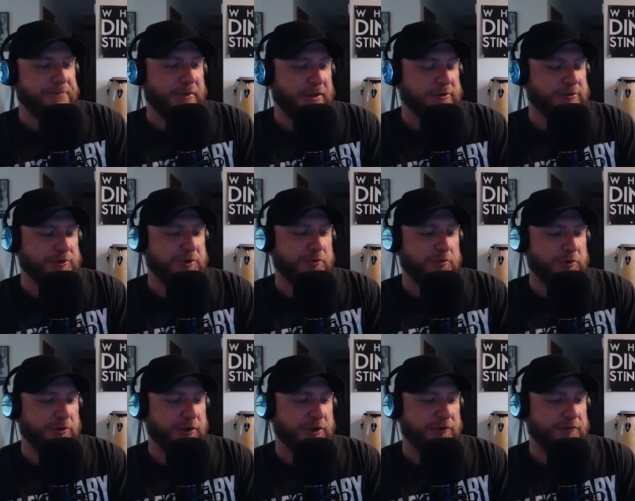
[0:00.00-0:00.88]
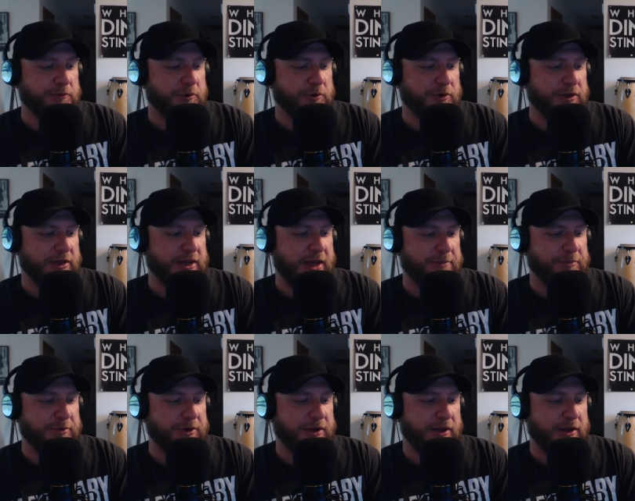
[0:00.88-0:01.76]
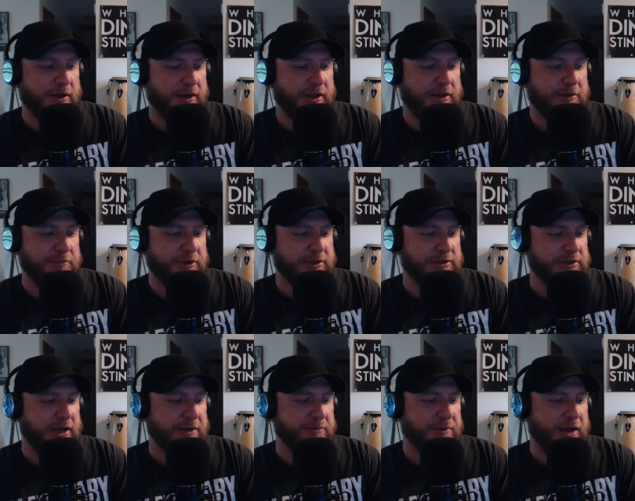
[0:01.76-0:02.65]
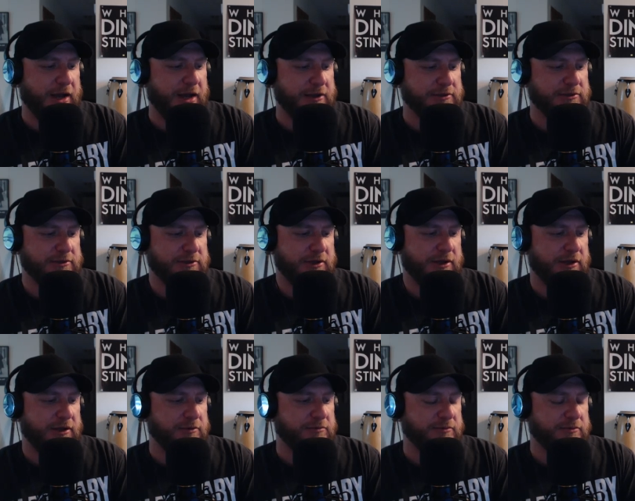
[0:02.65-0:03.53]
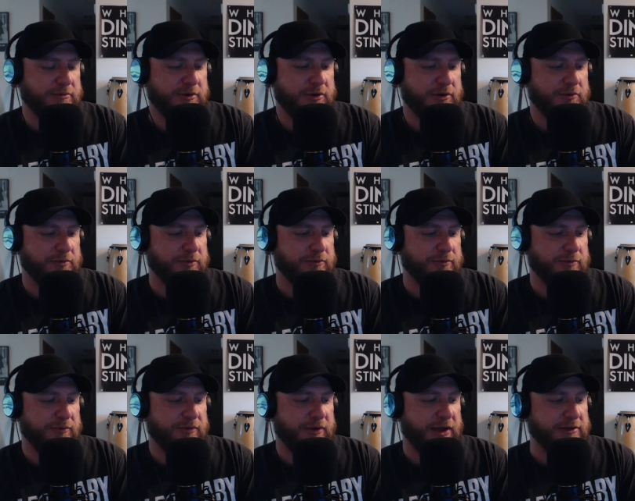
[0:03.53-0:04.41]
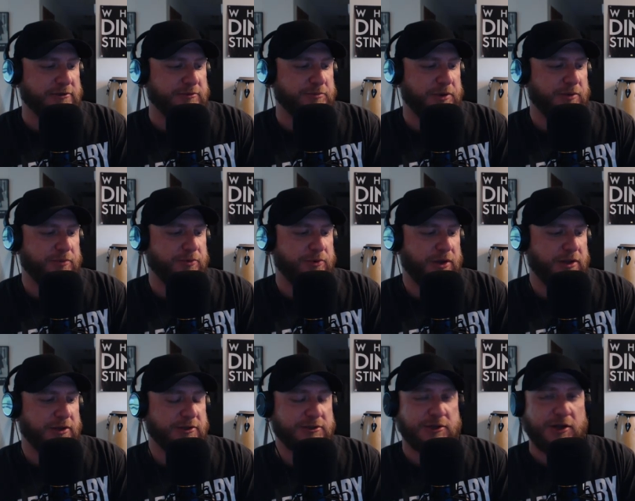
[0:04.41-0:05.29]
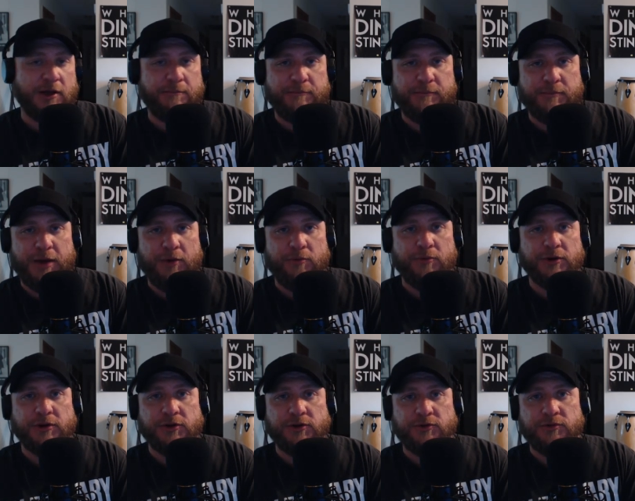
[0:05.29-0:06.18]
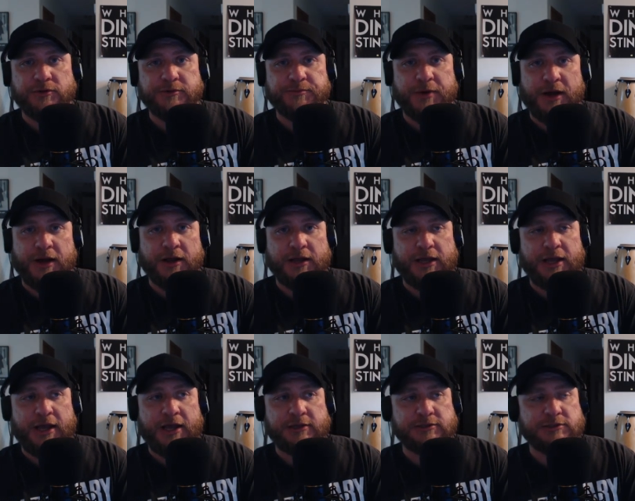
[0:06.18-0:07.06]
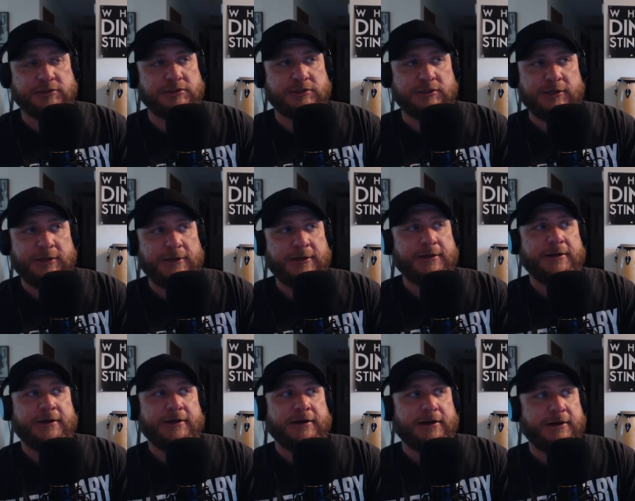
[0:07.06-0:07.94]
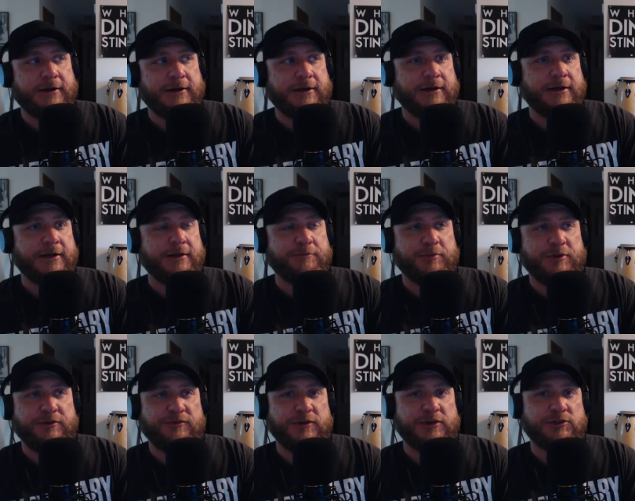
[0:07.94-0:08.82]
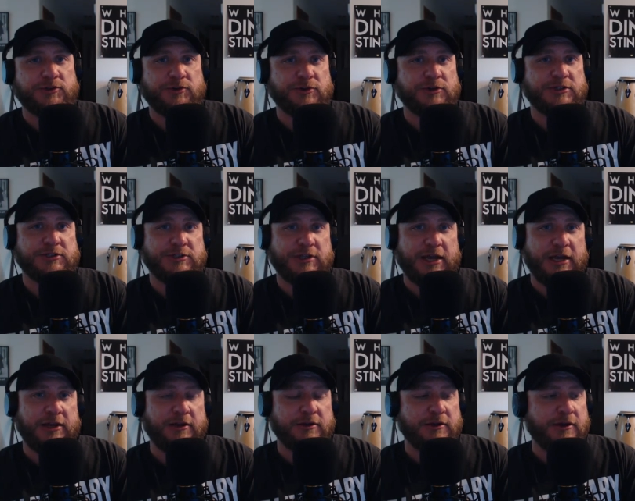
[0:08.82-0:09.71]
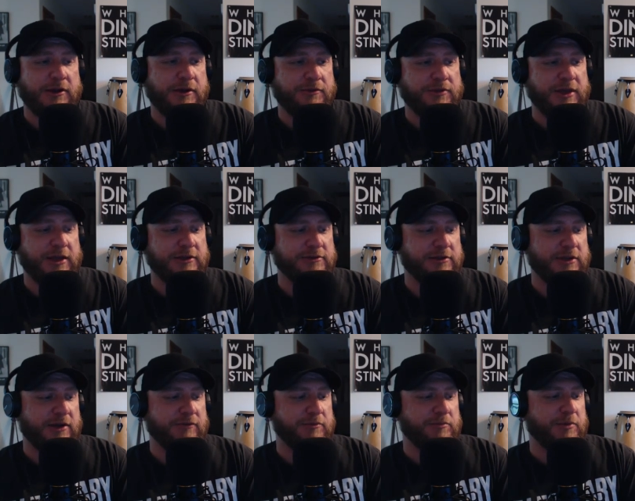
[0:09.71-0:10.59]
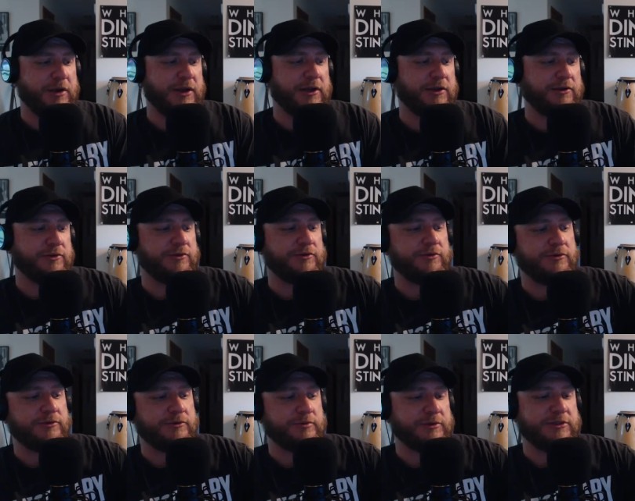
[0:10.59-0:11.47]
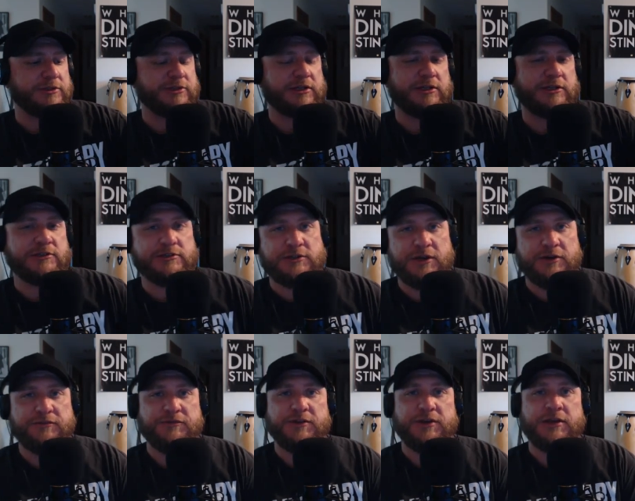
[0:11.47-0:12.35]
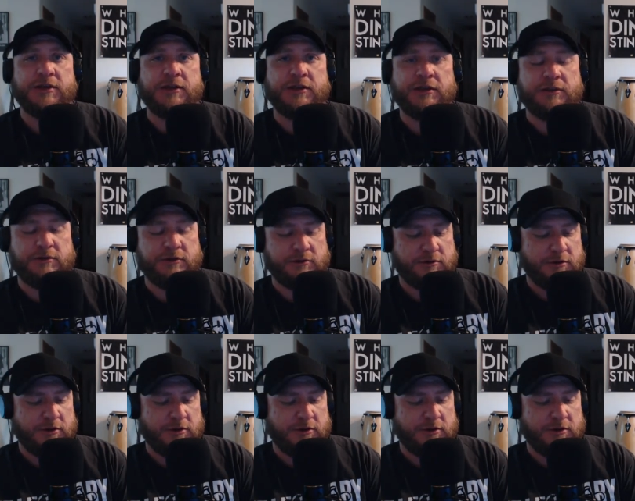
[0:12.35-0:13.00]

So we're looking forward to that. But in the meantime, guys, we've had some people hitting us up about wanting to do this podcast and be featured on the site. Thanks to everybody who's been sending stuff in, and